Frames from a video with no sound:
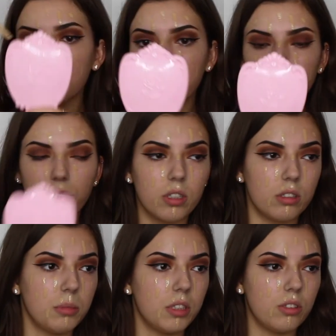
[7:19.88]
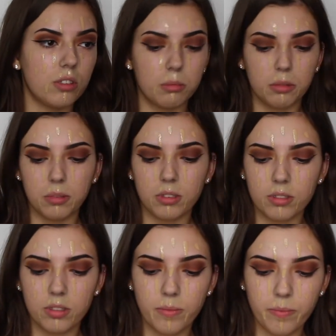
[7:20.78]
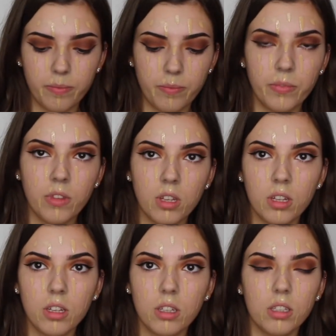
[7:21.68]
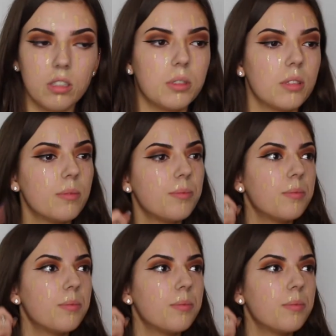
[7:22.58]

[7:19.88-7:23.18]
Probably far too many drops, but oh well.